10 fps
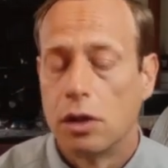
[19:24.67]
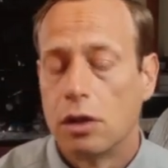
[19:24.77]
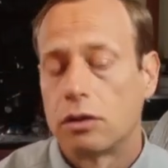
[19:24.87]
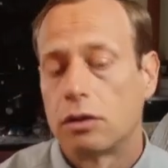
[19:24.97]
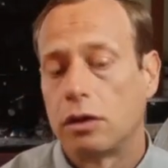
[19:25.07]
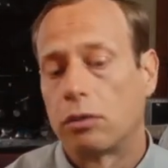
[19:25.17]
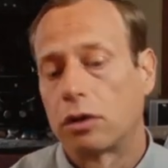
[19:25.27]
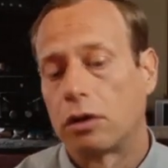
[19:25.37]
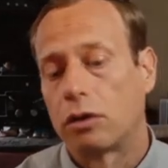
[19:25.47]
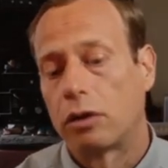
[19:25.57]
So now we're
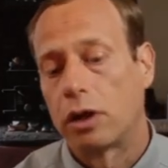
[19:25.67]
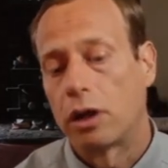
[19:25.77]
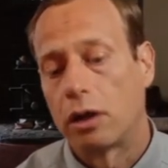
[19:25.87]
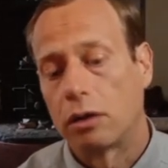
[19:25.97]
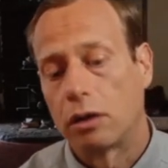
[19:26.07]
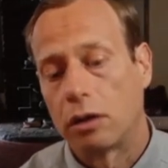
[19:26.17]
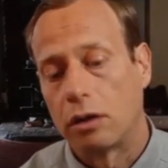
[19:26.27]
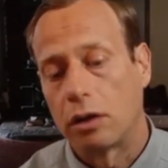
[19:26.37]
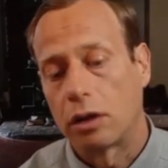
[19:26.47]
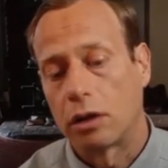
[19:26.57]
going to go ahead
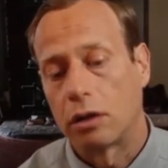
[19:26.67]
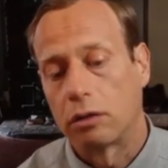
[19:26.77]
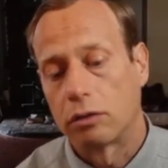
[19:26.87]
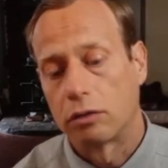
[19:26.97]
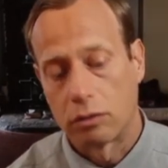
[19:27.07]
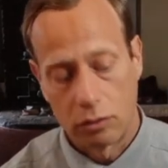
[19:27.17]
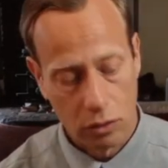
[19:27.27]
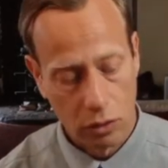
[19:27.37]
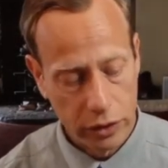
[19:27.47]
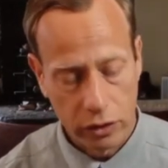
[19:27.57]
and
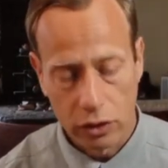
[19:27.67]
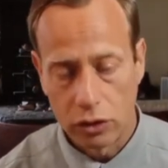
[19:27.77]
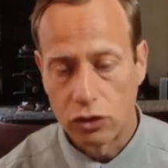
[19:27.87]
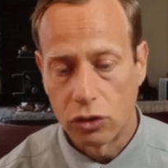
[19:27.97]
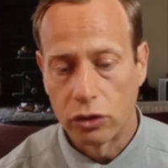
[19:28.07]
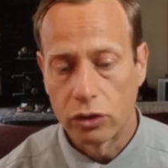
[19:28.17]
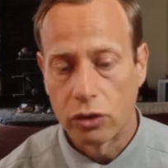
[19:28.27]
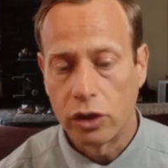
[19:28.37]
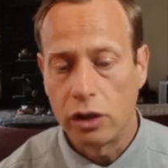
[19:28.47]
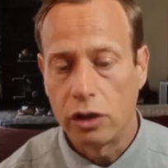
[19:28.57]
hold down the control
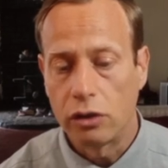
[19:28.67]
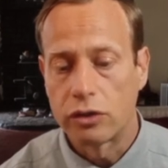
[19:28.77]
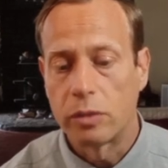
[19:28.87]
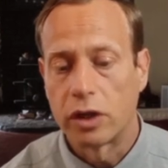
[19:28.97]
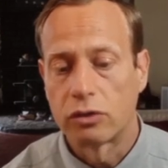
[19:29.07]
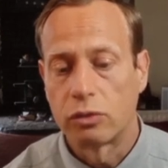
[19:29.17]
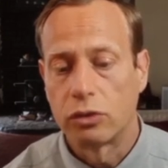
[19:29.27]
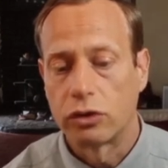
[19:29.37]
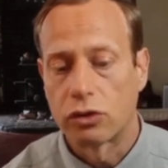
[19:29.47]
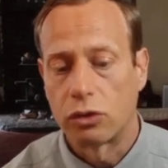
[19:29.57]
key, use the mouse
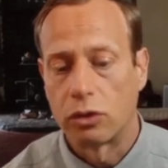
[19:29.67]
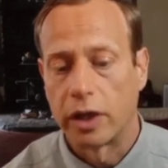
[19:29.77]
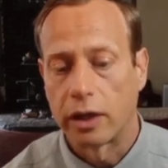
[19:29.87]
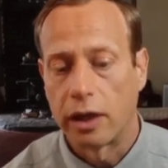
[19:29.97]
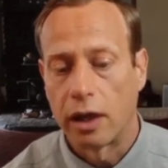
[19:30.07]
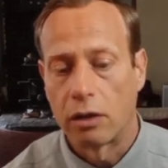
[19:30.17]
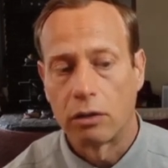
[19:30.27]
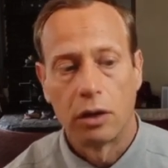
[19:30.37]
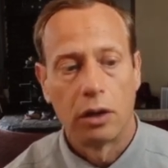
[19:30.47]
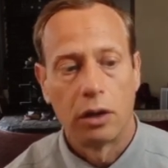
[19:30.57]
wheel to scroll back out.
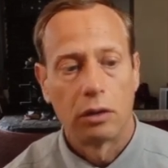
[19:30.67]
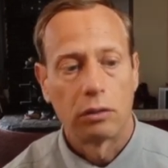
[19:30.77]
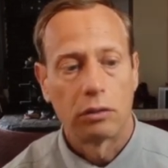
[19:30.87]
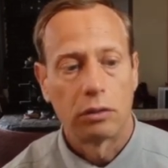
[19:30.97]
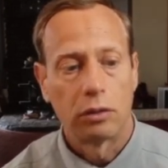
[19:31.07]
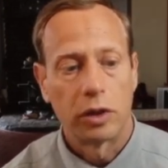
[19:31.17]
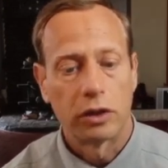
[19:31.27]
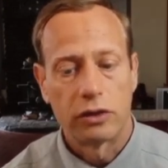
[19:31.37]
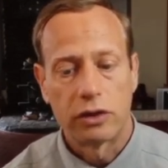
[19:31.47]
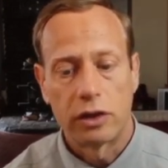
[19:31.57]
I'm going to go back
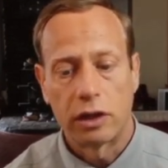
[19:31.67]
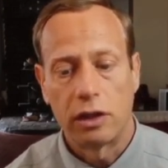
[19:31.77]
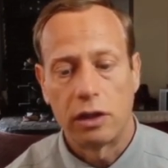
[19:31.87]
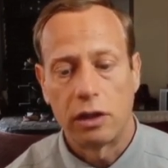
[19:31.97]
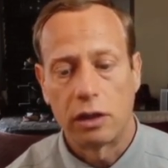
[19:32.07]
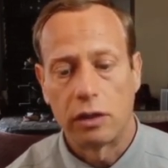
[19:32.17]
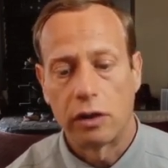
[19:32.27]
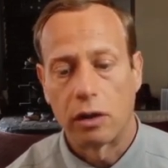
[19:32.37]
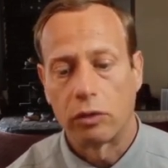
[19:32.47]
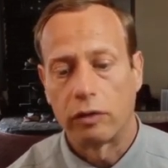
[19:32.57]
to the select key, and
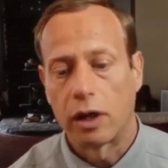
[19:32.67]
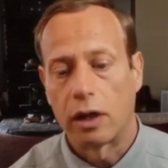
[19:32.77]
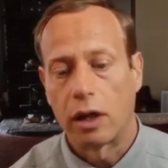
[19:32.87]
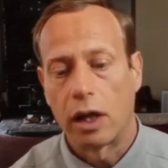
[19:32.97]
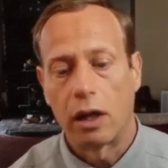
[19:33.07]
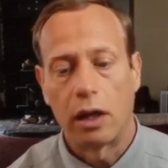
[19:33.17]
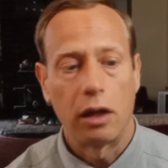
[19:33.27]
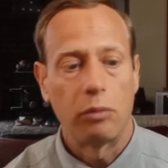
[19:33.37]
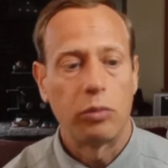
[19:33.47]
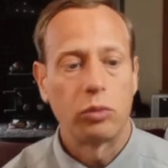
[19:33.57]
there, we've got an
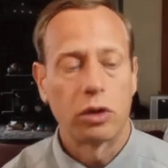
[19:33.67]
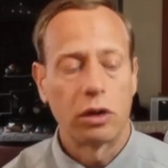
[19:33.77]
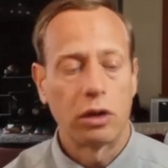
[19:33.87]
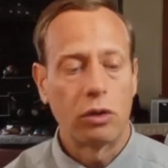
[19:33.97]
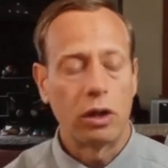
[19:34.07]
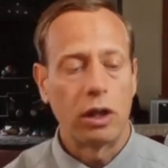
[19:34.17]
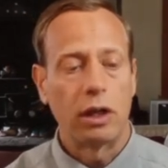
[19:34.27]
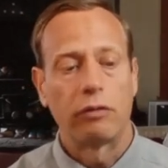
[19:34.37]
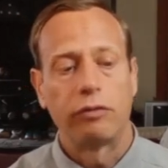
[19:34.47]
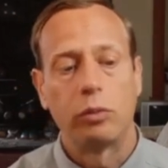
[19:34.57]
egg, but we're going to go ahead and add a
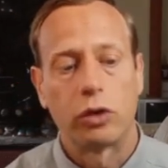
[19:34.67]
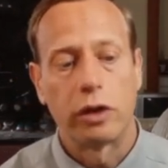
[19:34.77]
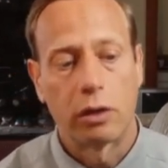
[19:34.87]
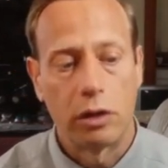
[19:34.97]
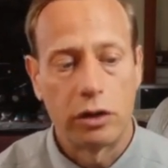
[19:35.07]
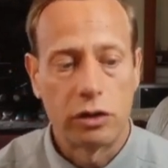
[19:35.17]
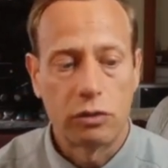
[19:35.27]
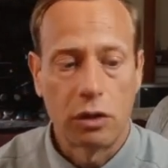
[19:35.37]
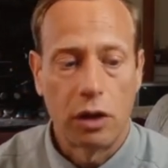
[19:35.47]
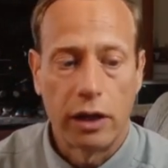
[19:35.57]
few more decorations.
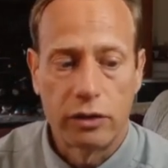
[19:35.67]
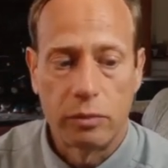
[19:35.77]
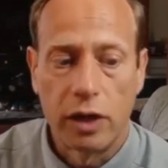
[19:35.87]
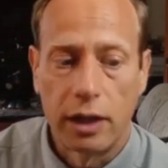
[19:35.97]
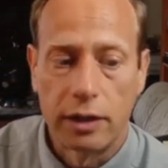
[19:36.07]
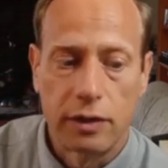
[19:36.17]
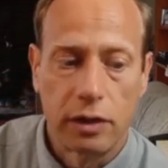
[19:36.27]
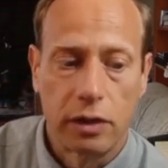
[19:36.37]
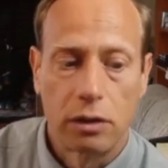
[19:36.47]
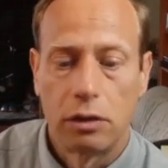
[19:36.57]
We're going to add some dots in
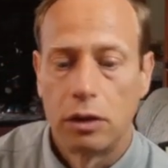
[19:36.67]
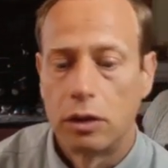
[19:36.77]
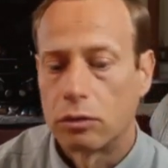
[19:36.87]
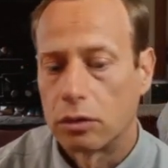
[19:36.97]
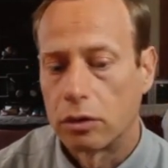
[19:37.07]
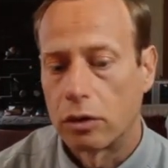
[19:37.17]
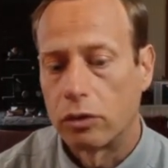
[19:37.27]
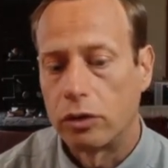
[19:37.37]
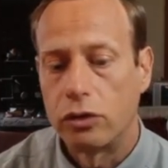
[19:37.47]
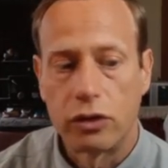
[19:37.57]
here. We're going to go
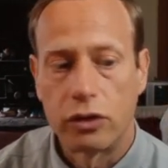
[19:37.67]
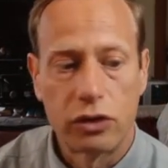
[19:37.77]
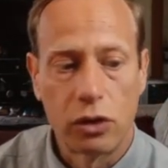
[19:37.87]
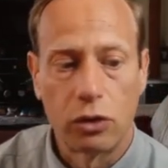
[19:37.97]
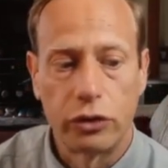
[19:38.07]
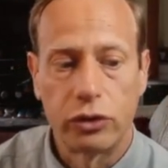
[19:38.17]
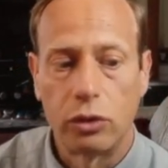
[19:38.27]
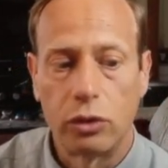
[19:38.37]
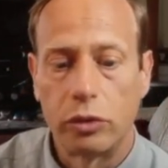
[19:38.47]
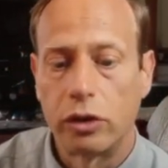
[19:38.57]
use the circle
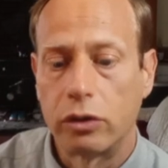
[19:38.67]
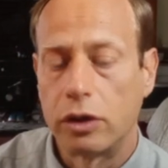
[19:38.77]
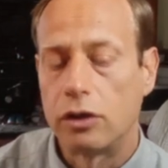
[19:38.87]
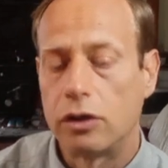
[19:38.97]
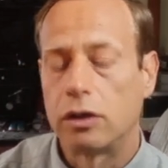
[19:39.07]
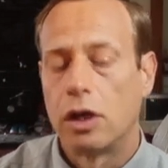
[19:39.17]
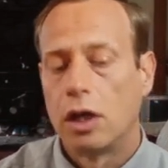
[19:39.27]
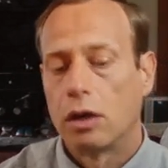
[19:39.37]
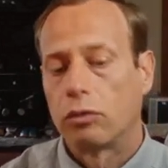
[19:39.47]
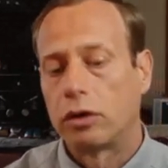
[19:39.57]
tool. We don't need
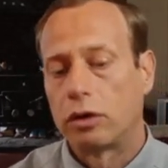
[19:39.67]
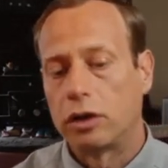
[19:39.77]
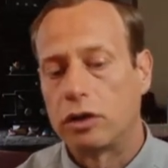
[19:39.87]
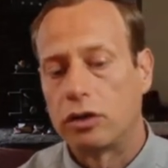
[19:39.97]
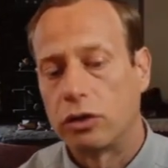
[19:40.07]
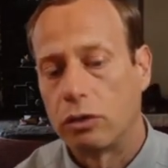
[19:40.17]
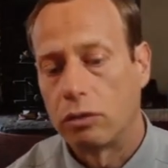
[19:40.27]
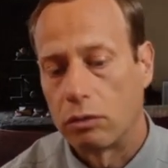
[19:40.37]
to do